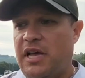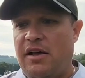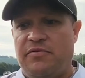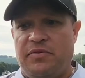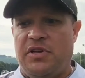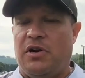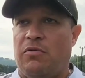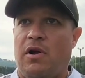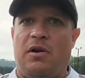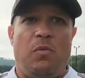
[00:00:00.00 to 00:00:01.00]
Luke Stev, you
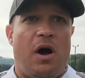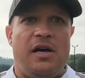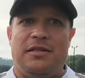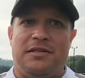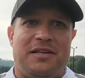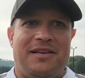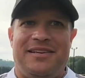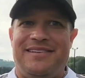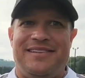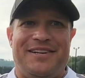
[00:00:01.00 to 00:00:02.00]
know, running wild is,
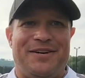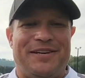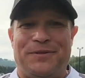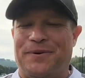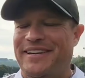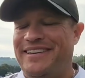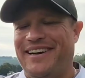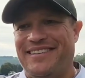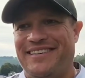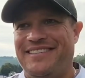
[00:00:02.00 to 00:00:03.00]
you know that's what he
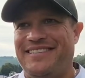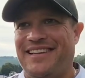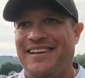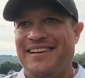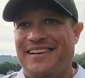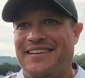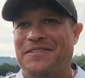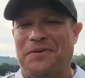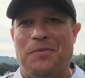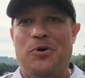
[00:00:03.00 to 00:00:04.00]
does. He's
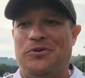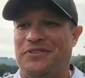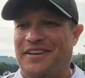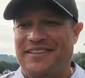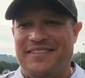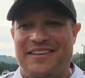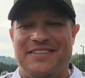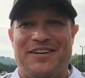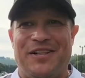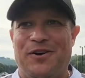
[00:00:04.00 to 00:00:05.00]
he's the moose. He's
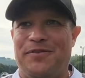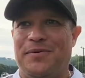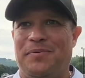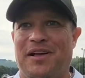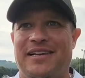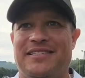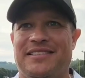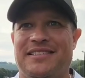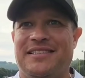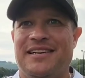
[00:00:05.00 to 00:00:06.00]
he's all over the
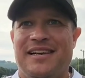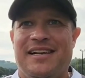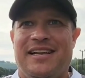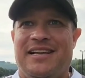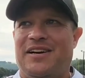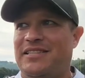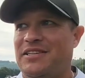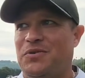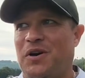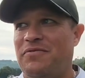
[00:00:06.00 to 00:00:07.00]
place, and you know
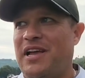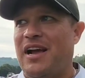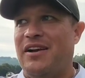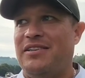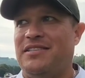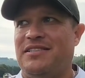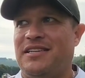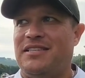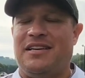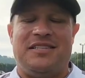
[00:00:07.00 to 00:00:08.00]
I think 12 carries
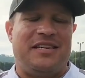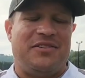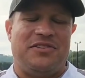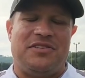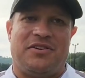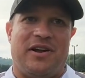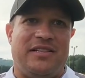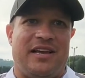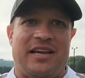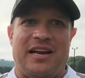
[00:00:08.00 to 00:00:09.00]
and six touchdowns is a
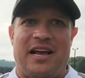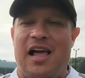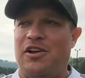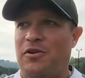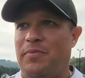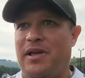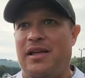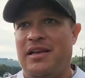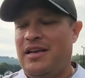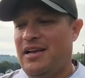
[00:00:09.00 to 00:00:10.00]
great thing. And I, I couldn't
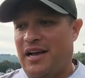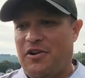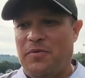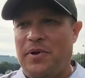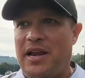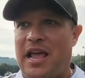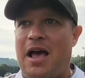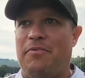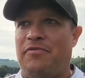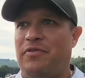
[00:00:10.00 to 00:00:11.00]
be I couldn't be any
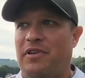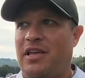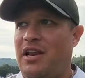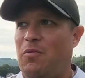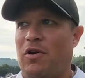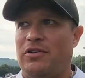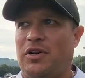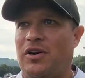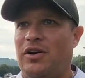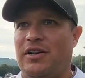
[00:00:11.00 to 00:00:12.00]
happier for the kid. He
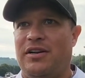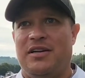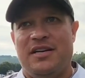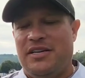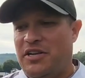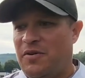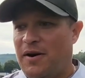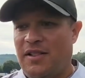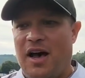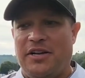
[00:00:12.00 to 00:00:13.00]
works hard, and you
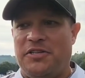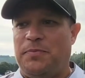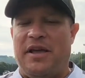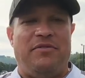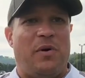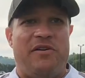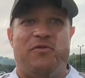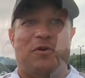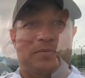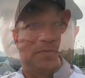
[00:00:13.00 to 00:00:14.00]
know our line just paved the
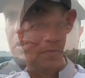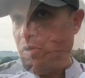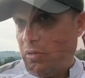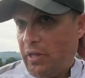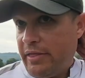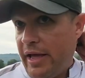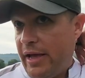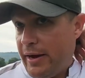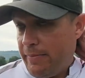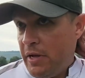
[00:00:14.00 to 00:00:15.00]
way for it. Absolutely,
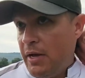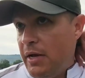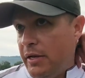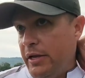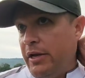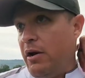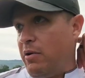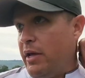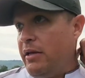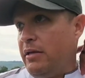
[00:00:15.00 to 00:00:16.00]
they um, you
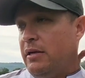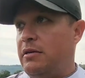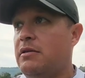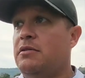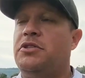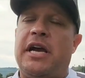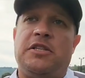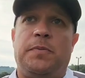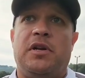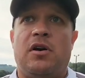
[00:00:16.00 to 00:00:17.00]
know he
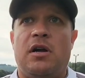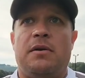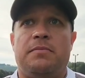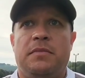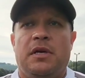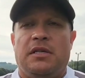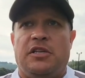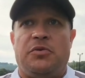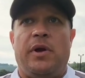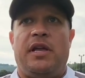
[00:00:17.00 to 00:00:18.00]
Chad's been on him
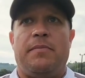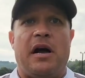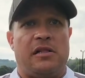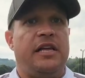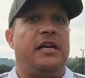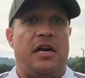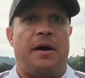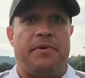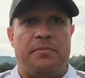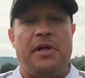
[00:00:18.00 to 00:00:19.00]
this week about cleaning
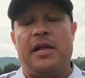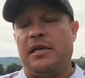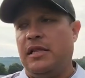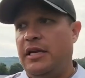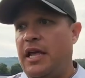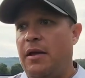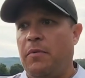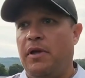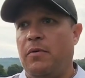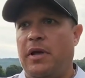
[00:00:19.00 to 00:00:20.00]
it up and playing a clean
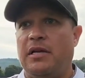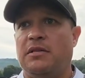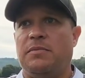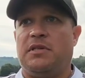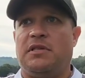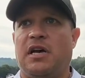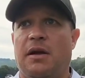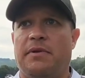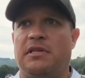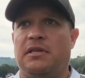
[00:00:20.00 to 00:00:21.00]
game. We, we had some missed
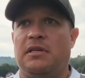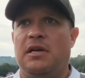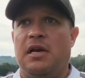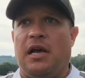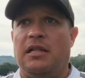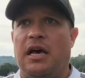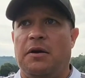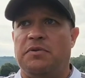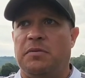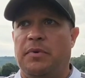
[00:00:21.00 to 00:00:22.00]
assignments and, and
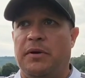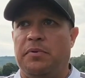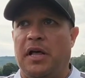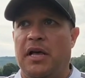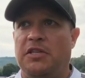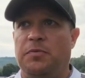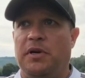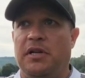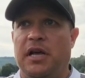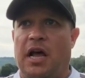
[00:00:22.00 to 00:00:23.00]
let up some big plays,
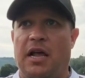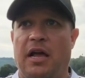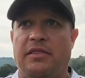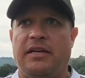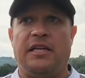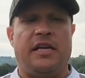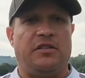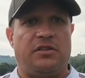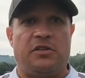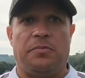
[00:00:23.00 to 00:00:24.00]
but I, I think the
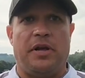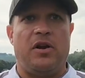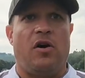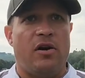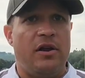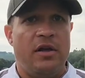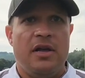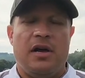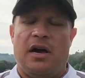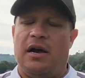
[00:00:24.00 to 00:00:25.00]
kids are still playing hard.
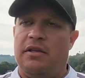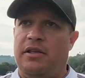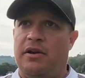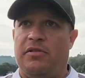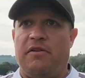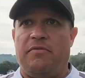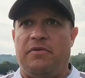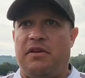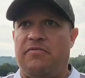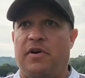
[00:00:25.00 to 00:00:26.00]
Uh, you know, they,
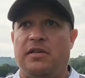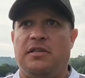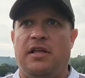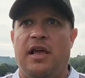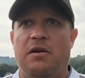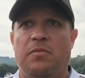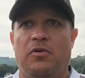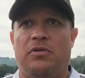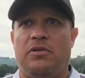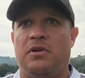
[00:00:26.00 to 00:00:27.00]
they fought to the end,
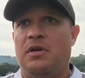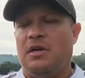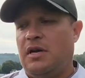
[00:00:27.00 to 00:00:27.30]
both